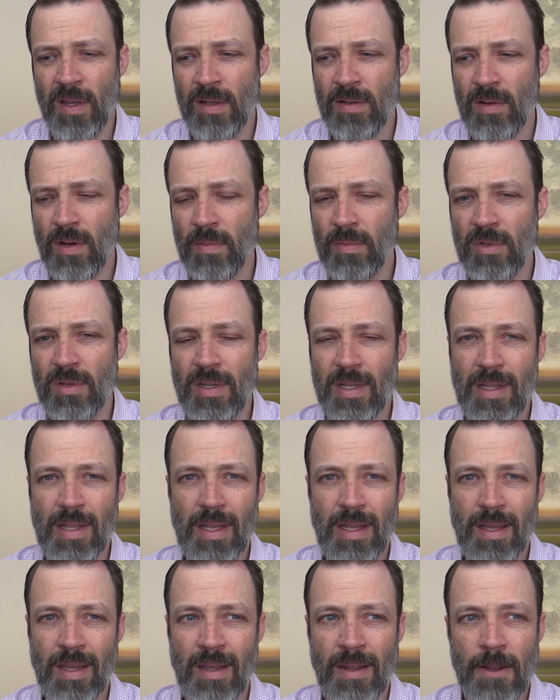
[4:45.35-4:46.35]
it's almost like
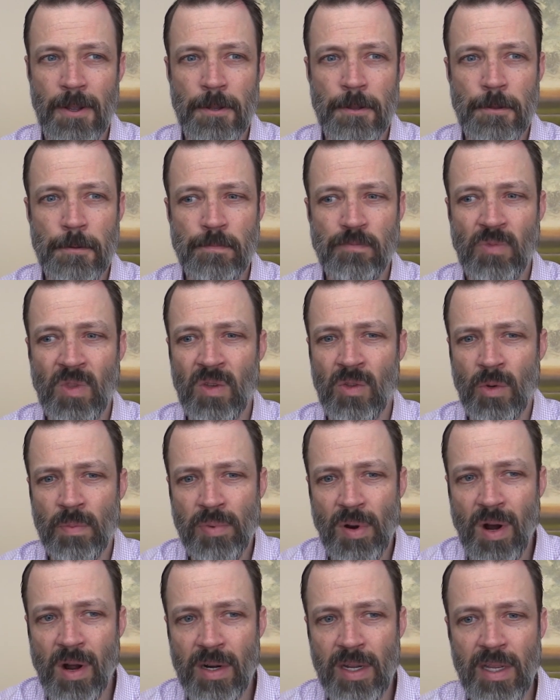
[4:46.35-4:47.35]
their
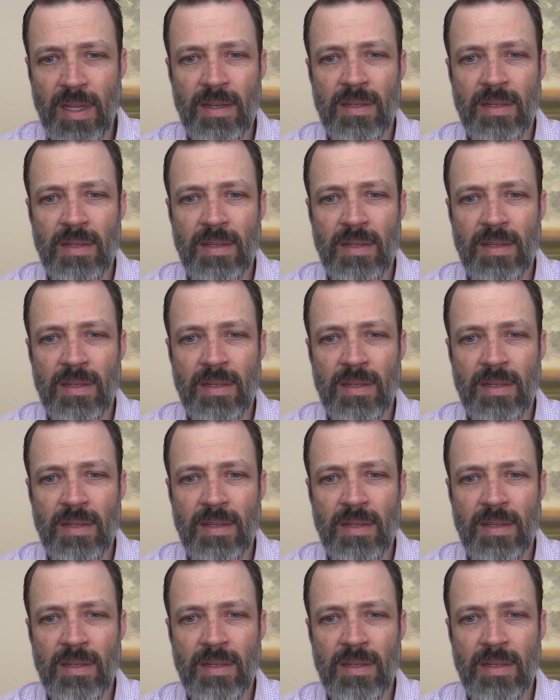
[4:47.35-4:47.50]
body